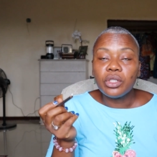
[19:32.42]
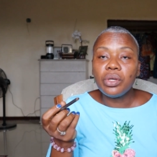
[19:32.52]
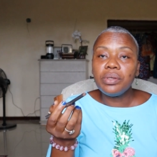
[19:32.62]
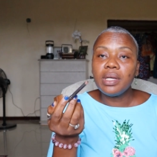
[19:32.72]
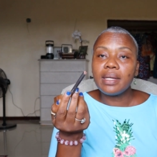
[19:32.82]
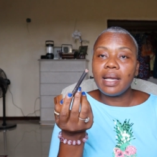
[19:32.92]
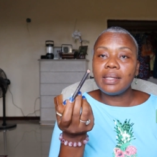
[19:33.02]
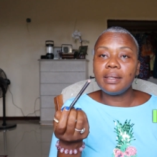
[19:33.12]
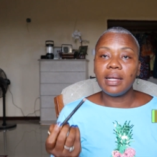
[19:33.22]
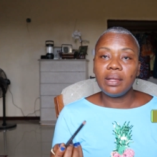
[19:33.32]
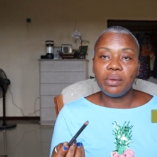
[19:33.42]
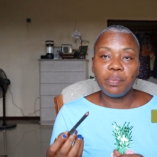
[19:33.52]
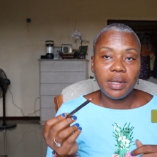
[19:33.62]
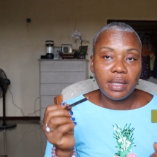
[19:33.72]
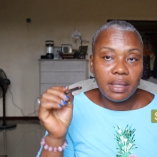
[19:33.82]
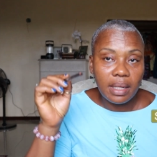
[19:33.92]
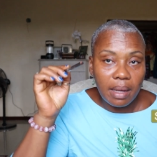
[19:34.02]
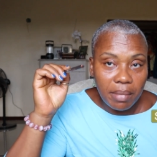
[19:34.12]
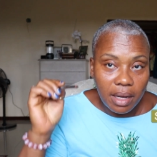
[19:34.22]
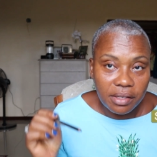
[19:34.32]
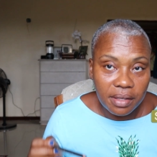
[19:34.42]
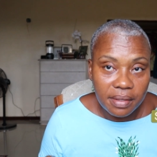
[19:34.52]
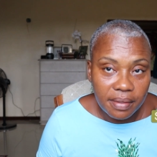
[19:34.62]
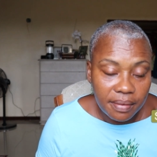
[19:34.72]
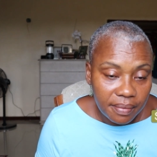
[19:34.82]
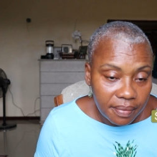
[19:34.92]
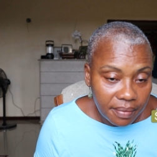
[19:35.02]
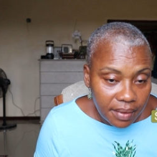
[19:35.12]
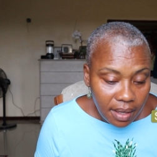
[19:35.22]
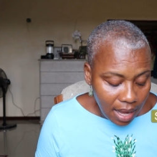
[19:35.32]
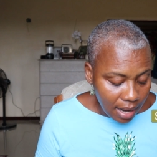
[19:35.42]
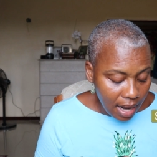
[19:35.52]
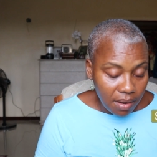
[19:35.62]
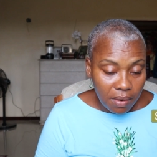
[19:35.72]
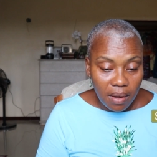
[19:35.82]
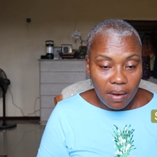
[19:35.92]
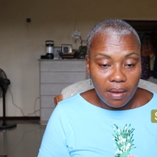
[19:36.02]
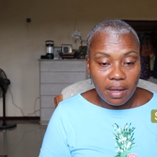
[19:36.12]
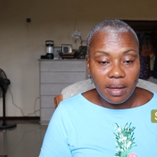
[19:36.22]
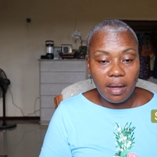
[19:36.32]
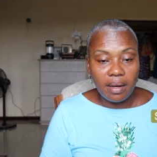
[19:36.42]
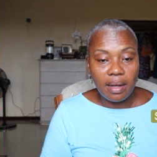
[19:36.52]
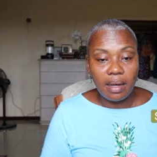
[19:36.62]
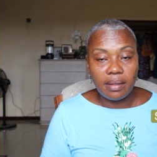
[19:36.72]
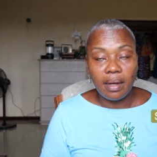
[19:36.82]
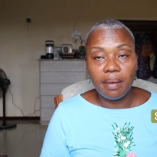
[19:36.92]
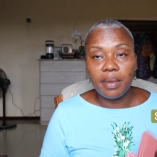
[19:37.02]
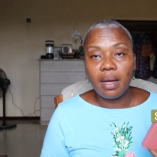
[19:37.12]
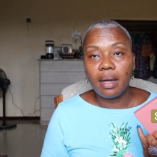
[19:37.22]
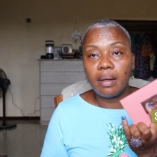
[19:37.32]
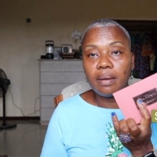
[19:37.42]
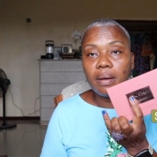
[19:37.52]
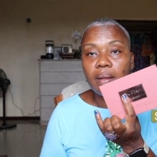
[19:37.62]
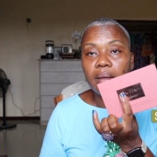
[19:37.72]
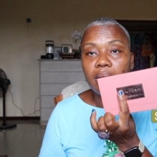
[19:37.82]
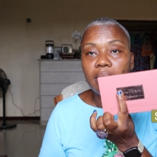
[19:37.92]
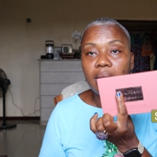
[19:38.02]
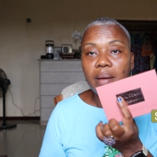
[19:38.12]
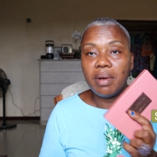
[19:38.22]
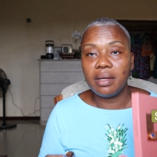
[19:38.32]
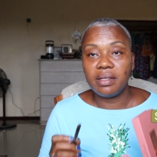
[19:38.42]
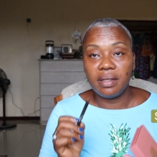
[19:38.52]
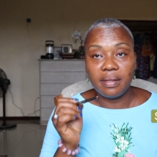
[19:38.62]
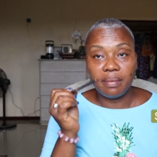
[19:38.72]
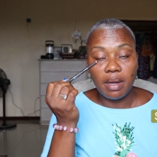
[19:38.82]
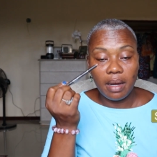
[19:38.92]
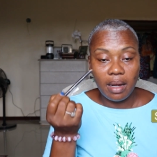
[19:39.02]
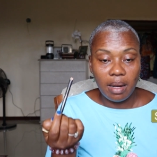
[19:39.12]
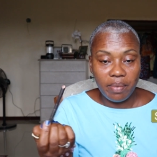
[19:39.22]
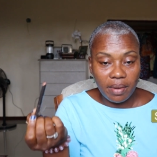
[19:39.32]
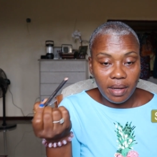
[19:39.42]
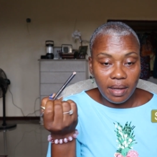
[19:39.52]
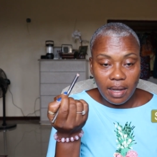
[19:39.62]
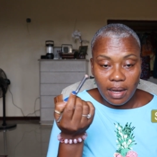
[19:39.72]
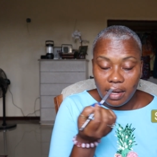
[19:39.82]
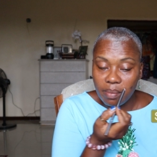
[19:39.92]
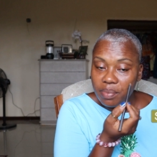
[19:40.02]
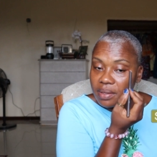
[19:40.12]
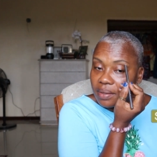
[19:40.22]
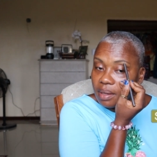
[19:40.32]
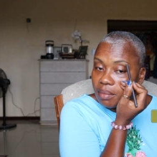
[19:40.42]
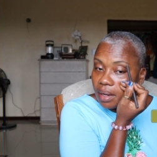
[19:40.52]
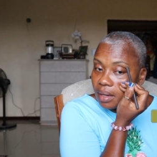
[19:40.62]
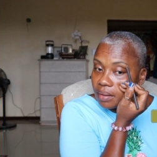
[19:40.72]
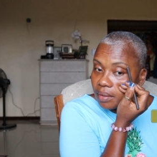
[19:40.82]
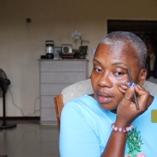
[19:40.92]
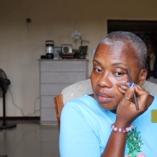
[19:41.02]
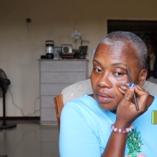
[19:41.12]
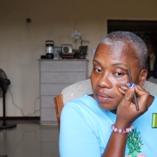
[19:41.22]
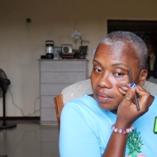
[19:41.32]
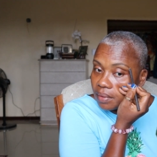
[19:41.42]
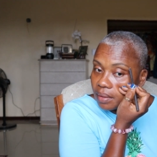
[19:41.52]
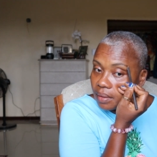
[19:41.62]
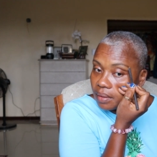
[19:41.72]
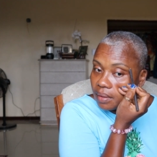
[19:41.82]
So you just get something a little pencil that matches. I got a color in here that um, I got a color in here that matches my apple oh, here. I got a pencil in my hand, so let me use it.